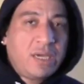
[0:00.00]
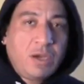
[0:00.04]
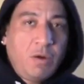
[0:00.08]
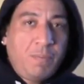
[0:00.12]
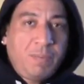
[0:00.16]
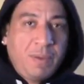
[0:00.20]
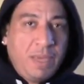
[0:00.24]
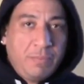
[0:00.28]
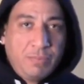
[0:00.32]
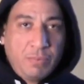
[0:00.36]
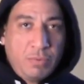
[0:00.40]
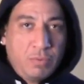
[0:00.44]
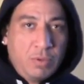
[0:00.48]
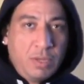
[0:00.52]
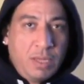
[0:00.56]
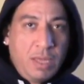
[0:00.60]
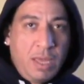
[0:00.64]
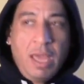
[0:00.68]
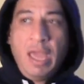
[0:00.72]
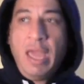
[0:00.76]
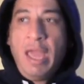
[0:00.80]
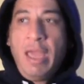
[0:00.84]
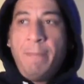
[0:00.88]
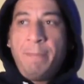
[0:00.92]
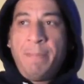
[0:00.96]
kills people.
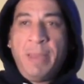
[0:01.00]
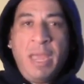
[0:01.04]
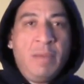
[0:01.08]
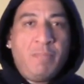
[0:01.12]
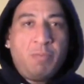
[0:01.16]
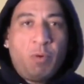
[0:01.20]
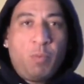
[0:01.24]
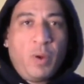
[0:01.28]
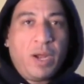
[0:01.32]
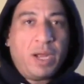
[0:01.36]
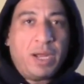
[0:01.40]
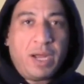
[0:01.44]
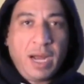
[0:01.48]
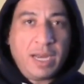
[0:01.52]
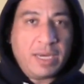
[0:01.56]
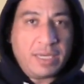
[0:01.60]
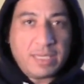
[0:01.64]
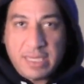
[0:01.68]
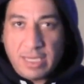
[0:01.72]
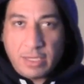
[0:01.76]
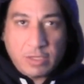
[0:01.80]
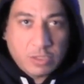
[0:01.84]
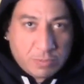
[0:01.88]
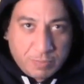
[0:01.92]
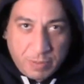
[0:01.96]
People with
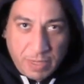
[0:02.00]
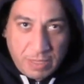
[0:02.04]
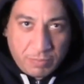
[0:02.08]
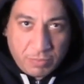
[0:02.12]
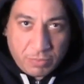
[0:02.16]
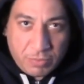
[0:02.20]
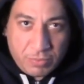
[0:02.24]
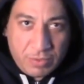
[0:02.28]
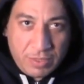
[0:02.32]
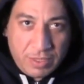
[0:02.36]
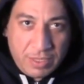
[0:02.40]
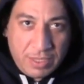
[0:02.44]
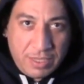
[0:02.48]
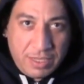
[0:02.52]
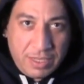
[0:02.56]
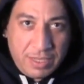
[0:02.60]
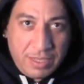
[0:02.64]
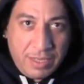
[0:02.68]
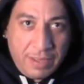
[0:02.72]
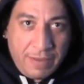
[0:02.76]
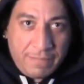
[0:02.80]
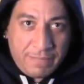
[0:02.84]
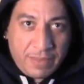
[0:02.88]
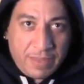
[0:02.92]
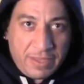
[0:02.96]
gun kills people.
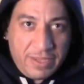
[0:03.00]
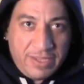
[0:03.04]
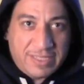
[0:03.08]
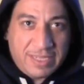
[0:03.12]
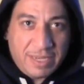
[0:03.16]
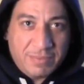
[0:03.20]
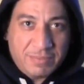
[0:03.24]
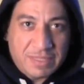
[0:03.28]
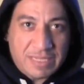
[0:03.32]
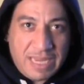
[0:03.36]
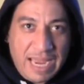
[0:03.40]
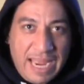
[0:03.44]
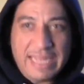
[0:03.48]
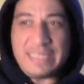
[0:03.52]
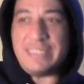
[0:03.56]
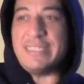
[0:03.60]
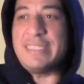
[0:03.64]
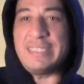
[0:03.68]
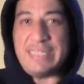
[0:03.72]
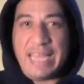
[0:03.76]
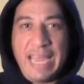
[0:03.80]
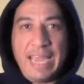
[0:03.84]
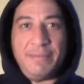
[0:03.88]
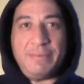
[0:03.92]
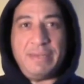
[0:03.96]
You see what I'm saying? It's the
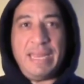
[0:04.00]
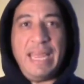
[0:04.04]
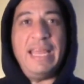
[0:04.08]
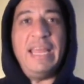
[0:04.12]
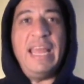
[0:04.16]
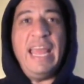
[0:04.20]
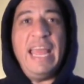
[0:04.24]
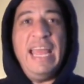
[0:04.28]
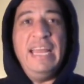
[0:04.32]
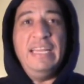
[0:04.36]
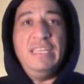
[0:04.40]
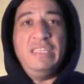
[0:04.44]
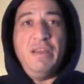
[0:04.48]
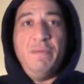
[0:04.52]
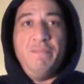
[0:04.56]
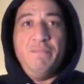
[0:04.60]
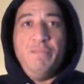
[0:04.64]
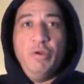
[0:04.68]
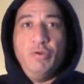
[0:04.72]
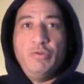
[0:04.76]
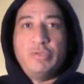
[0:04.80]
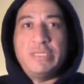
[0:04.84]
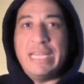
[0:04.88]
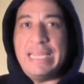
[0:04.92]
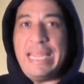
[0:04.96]
same thing. The
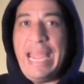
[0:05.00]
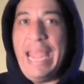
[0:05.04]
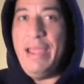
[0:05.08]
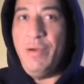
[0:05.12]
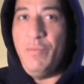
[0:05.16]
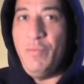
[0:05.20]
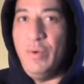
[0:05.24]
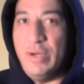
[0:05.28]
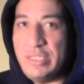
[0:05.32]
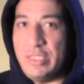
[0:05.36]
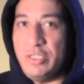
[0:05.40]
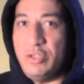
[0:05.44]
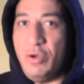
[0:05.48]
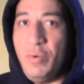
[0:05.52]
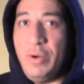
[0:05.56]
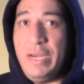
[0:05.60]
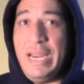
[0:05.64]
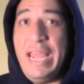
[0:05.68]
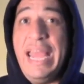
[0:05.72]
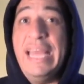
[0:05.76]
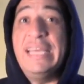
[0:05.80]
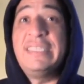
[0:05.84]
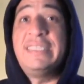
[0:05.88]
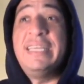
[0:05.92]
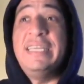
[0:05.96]
music ain't what's
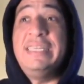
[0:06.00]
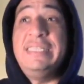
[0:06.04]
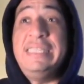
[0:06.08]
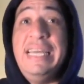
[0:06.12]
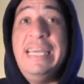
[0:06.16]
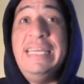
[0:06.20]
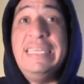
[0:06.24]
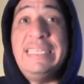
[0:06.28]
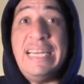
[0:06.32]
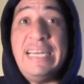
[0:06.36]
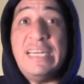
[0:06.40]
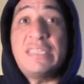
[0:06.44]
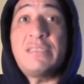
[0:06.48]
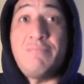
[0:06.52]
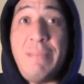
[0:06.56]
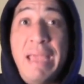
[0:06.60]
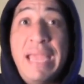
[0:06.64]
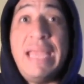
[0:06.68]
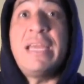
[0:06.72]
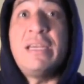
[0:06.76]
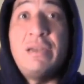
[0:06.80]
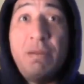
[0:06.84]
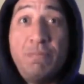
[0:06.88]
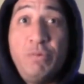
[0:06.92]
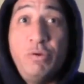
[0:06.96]
doing it, it's the DJ that's
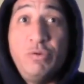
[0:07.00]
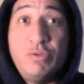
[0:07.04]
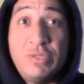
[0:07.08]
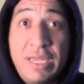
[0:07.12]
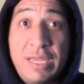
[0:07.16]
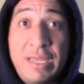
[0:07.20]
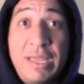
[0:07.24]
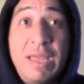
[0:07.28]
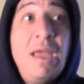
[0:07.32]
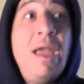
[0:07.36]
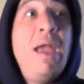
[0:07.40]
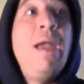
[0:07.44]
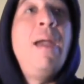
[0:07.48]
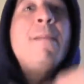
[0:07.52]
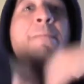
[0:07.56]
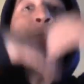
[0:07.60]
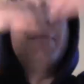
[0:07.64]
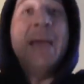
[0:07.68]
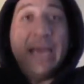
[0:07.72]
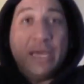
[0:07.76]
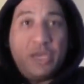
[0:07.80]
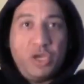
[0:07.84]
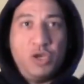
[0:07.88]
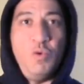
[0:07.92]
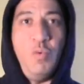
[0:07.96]
making the music
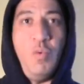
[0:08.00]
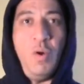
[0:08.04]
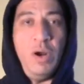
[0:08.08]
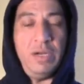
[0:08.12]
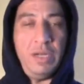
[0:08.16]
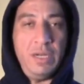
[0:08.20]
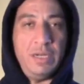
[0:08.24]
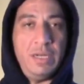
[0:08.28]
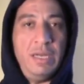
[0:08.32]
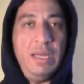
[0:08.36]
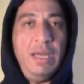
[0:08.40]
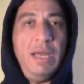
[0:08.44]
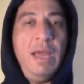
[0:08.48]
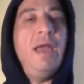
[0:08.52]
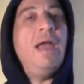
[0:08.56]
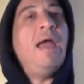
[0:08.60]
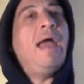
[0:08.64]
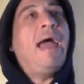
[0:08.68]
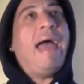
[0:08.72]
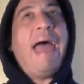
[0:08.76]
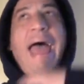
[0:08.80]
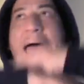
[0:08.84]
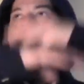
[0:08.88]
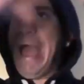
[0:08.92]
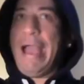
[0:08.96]
make you wanna
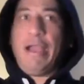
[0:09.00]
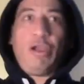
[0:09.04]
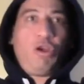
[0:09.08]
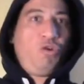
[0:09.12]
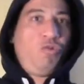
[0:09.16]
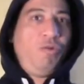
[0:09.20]
act